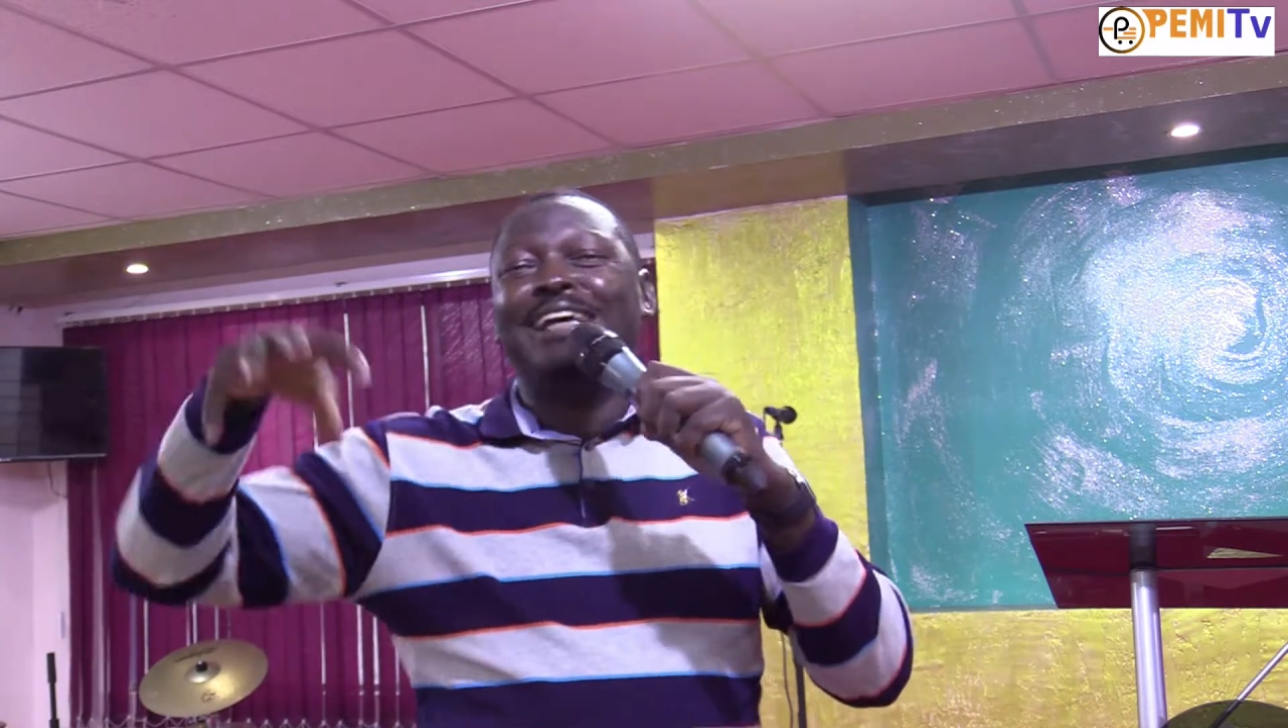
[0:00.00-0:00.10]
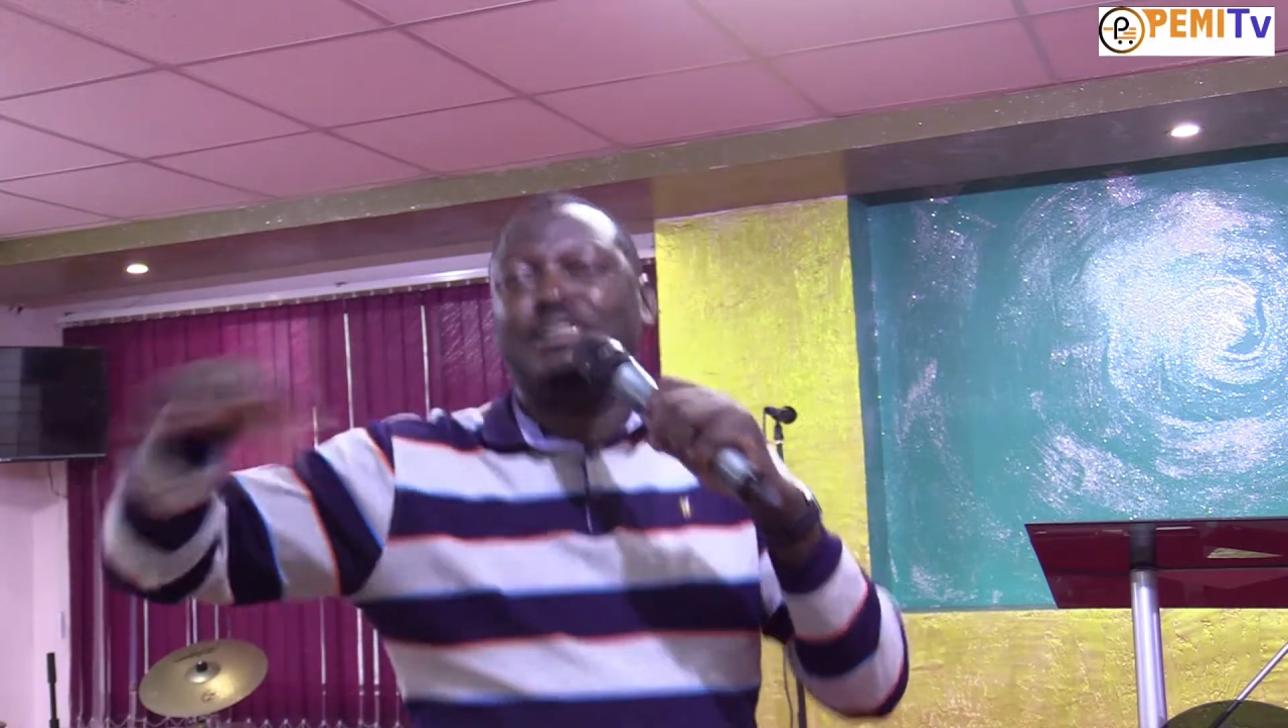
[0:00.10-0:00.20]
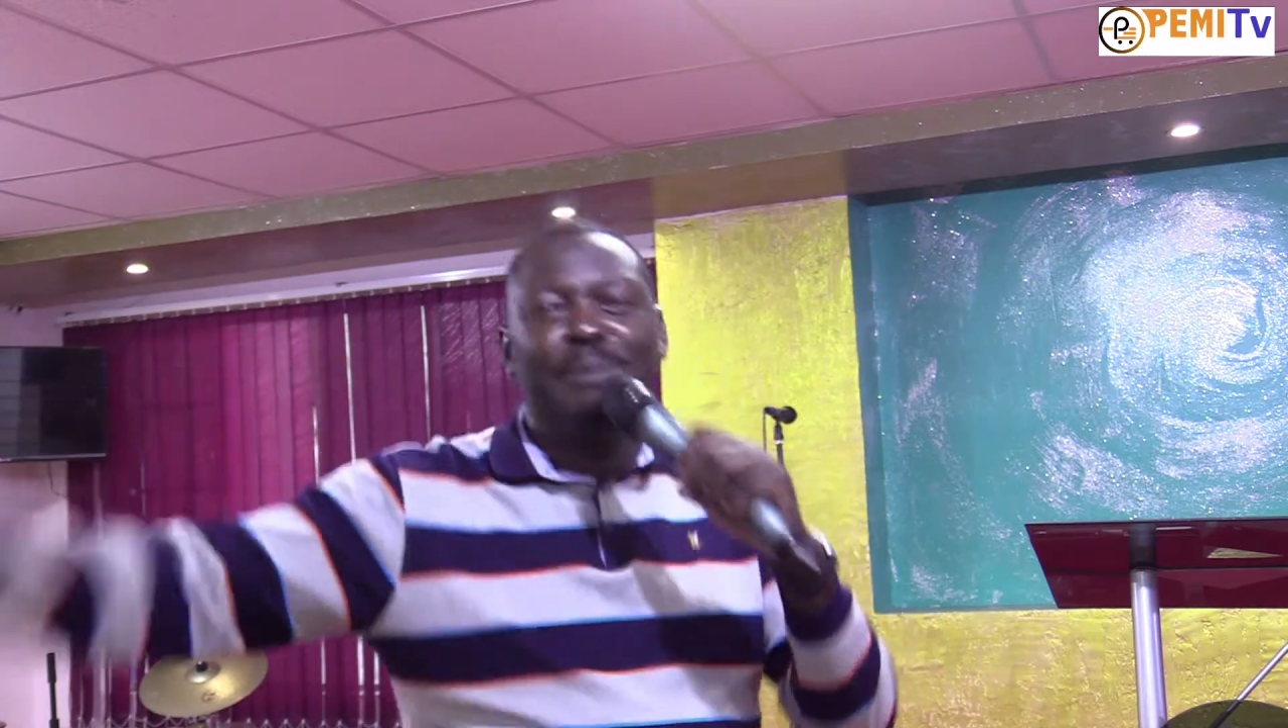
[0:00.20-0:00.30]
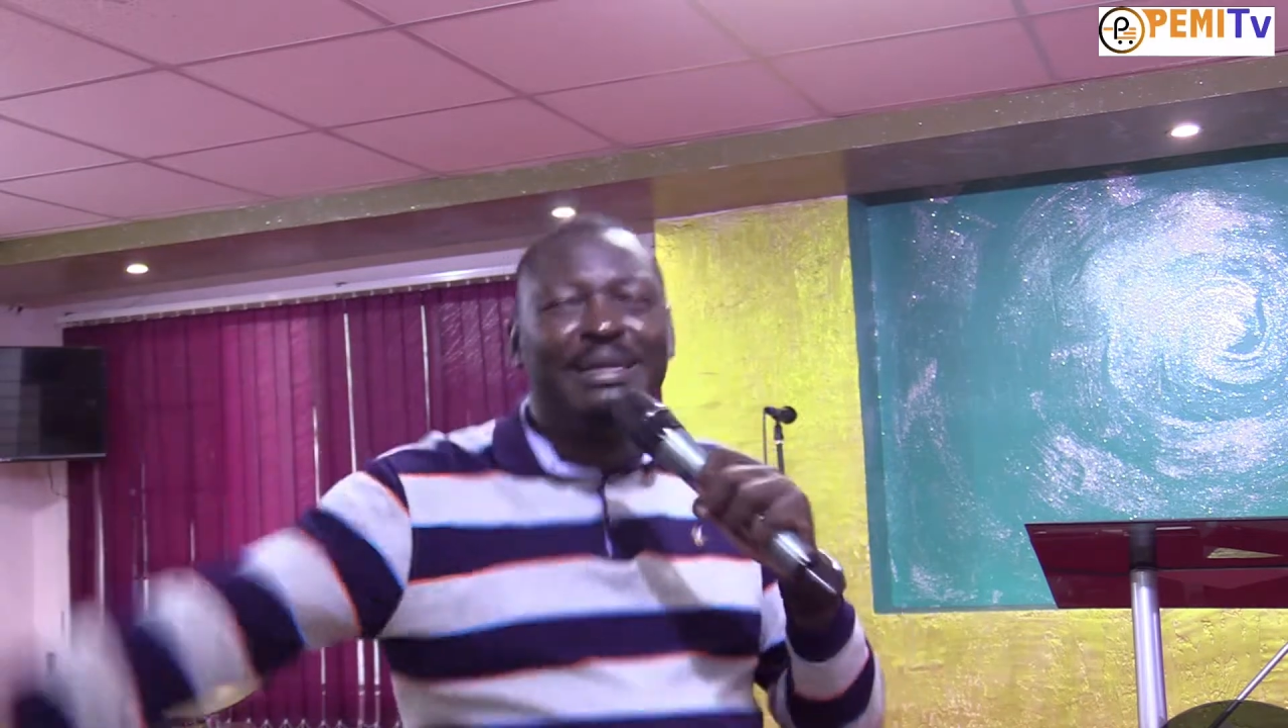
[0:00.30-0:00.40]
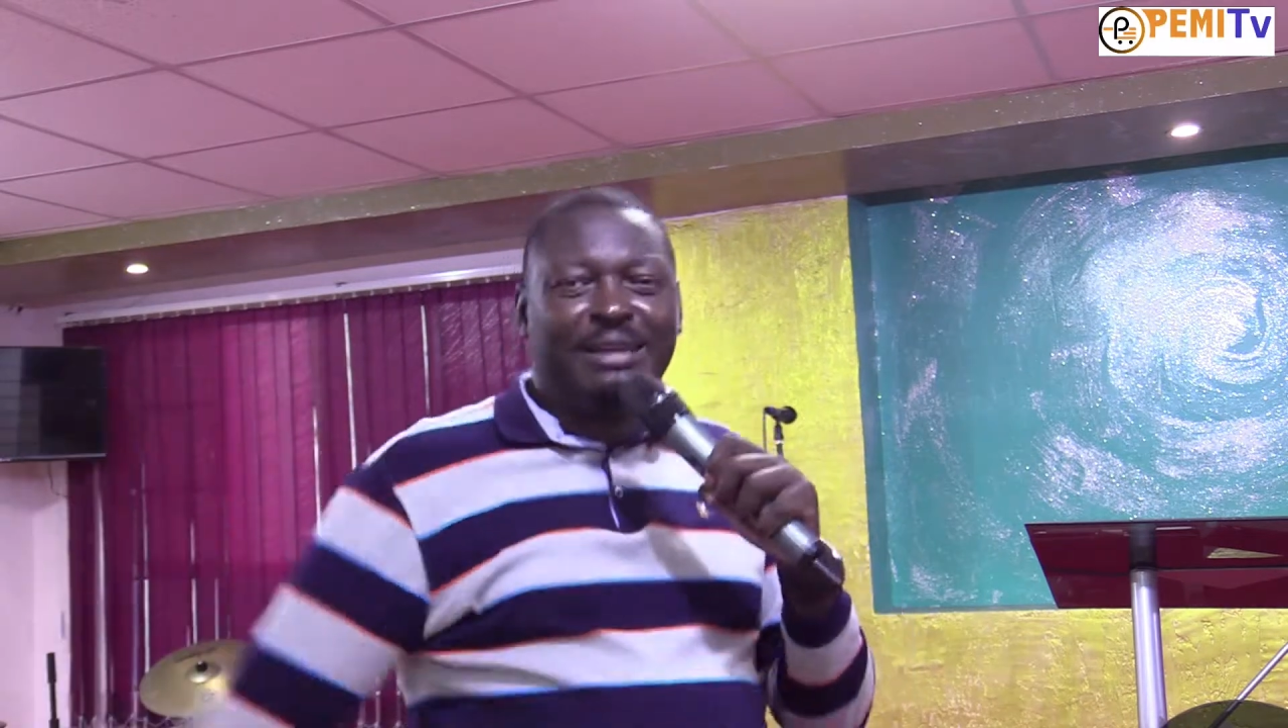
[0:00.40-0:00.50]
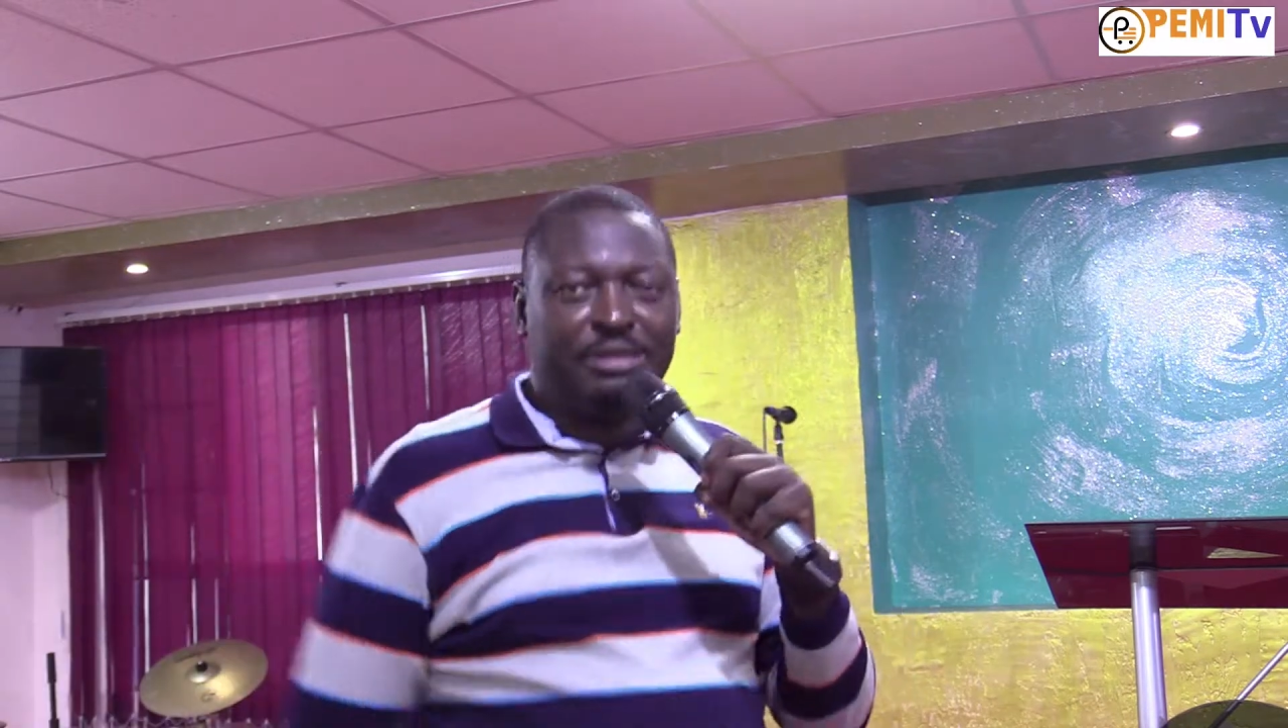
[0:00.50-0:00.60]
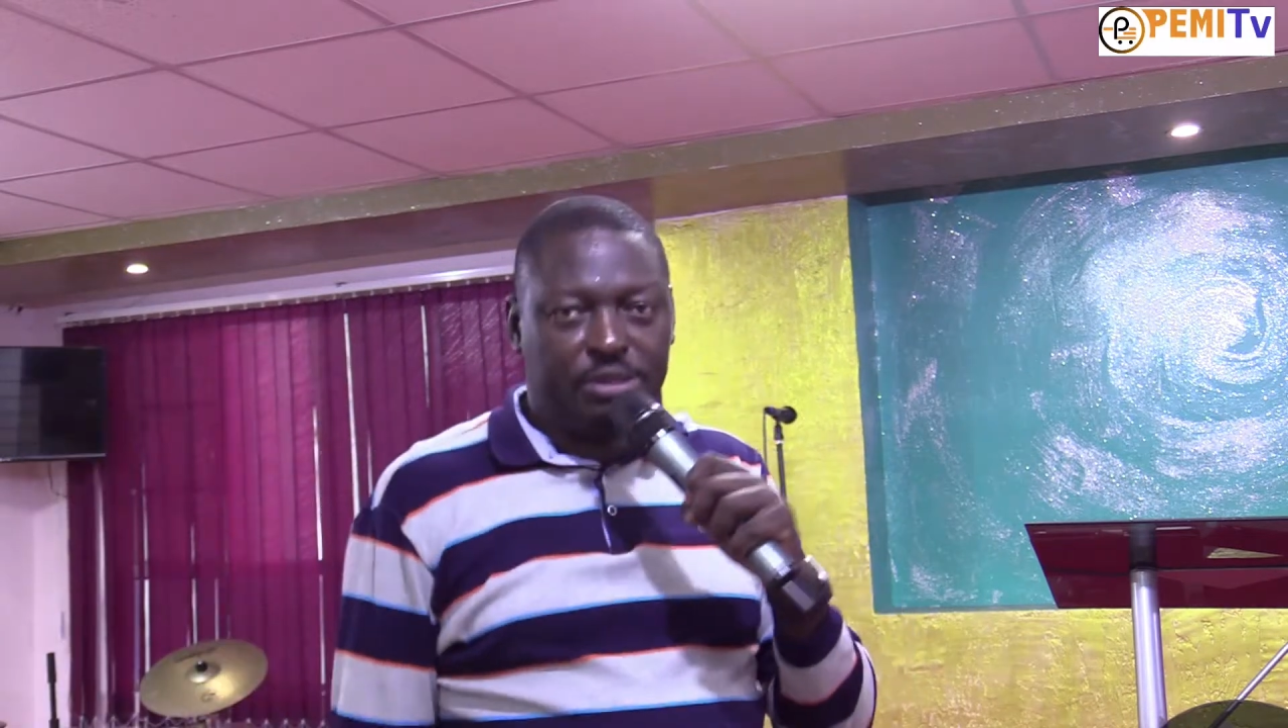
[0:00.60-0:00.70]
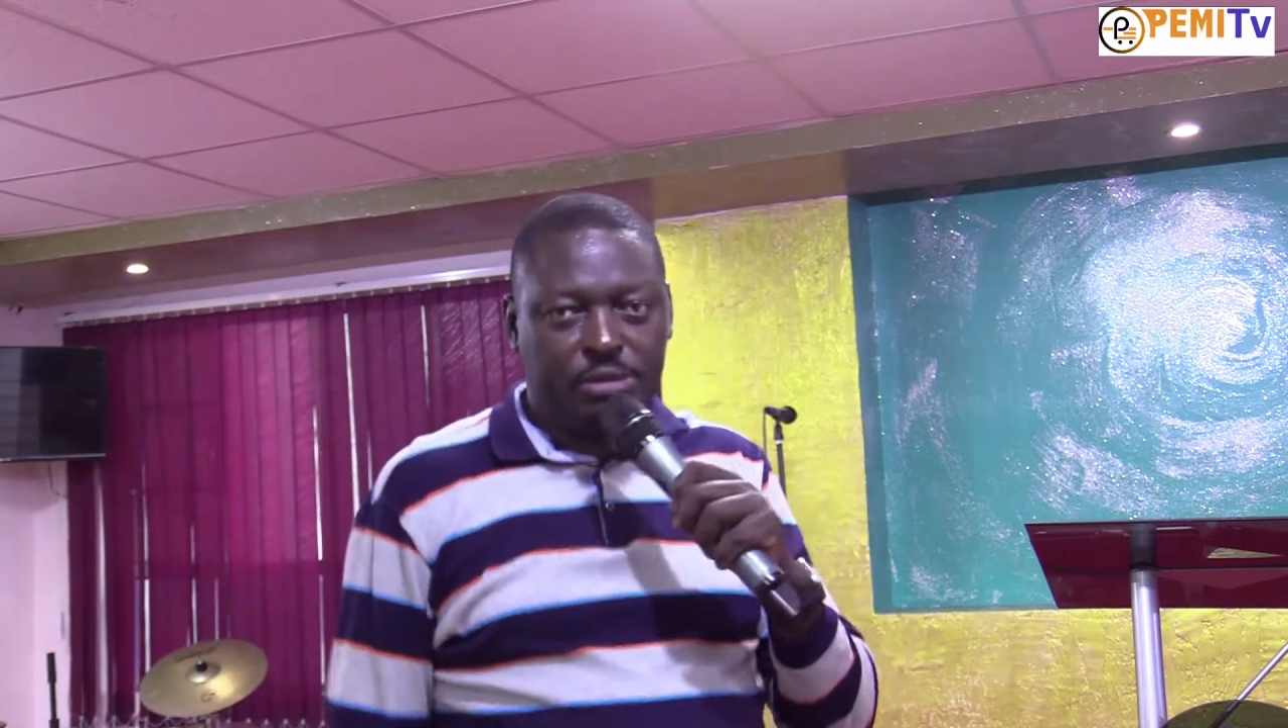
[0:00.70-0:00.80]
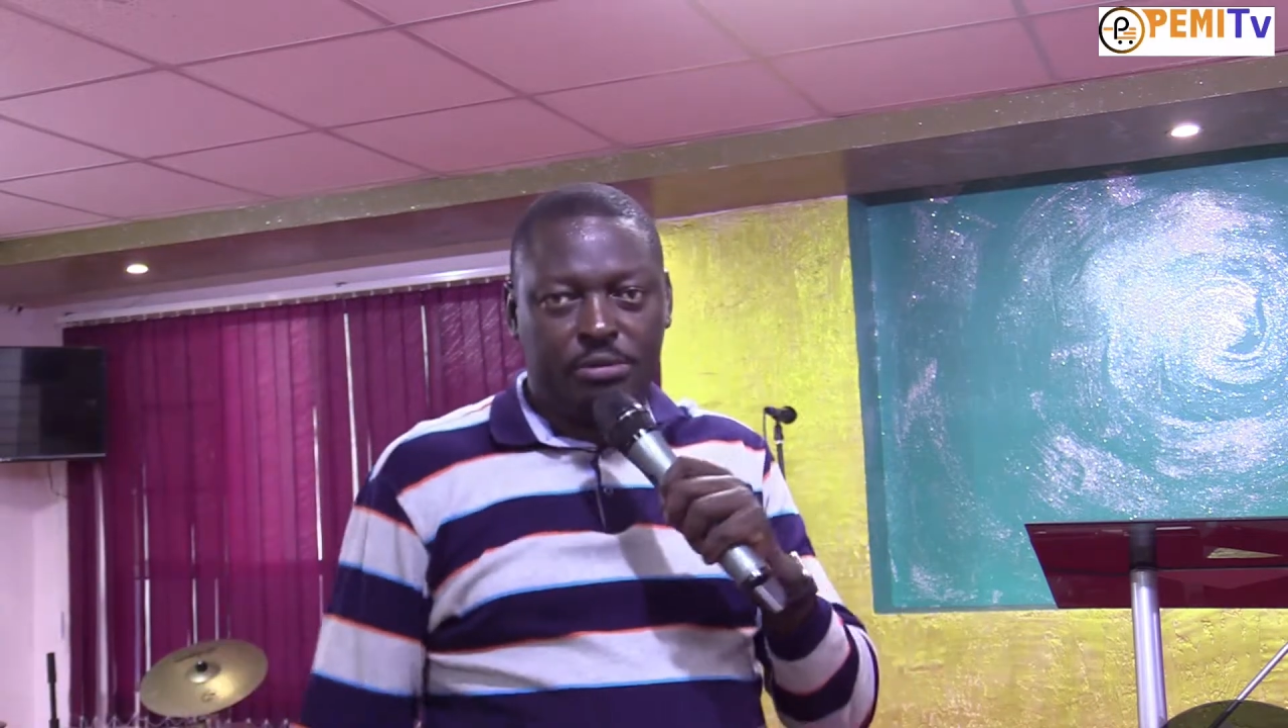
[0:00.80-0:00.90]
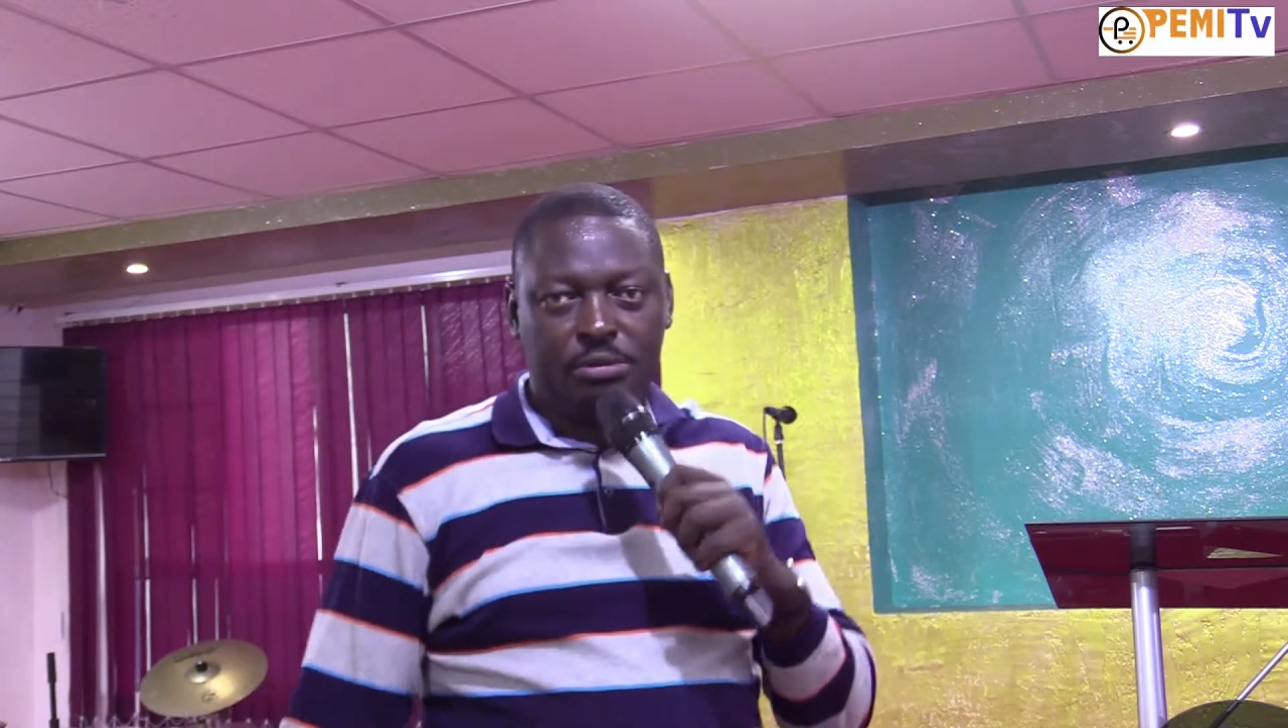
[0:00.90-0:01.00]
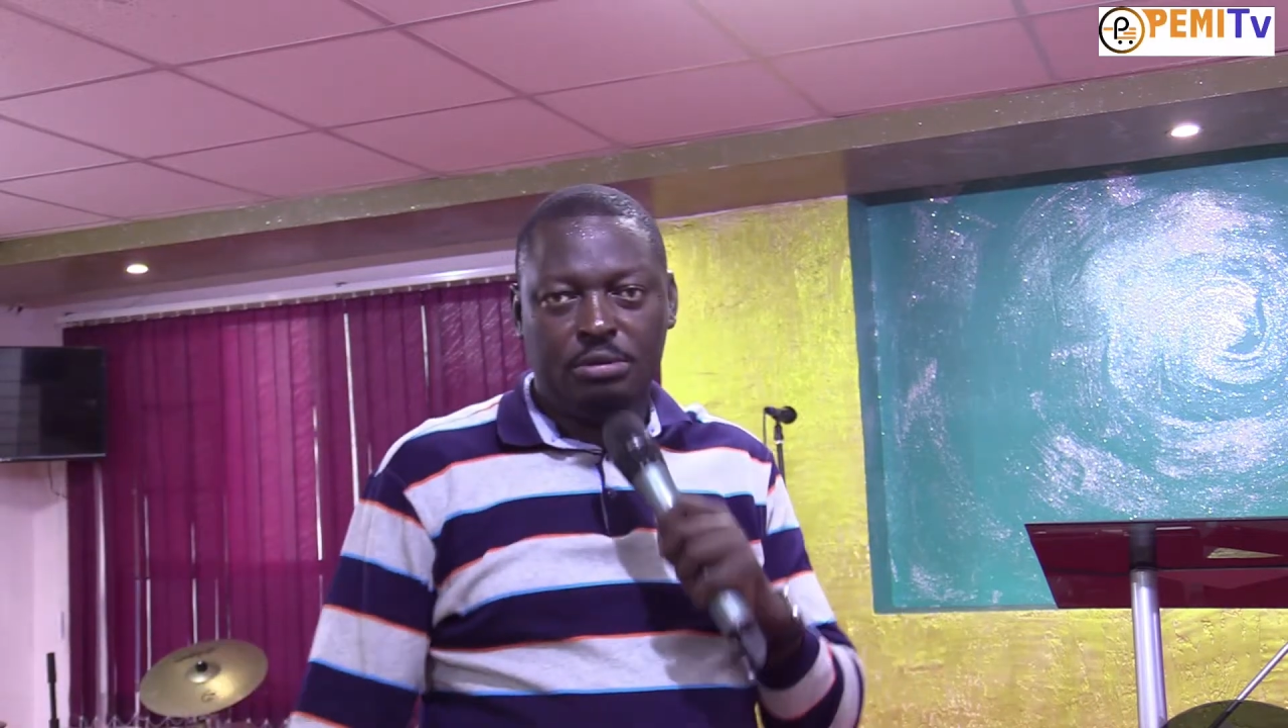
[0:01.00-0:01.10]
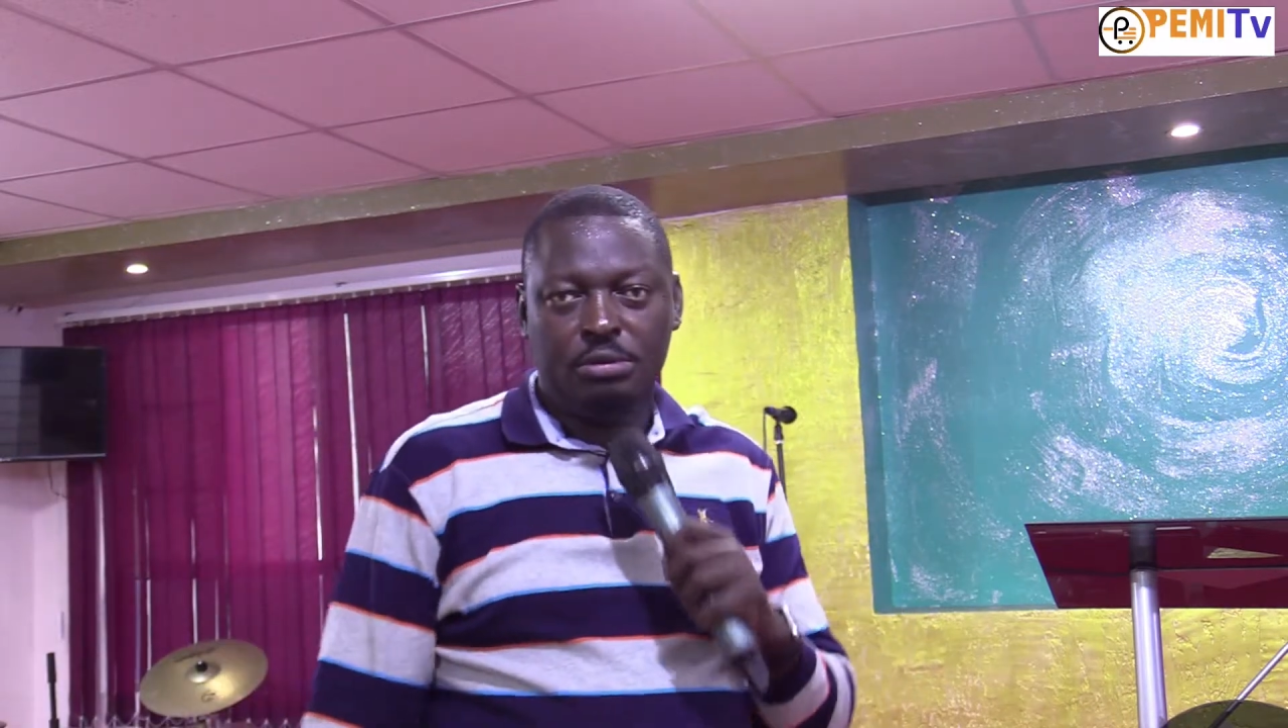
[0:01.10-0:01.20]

aspirants,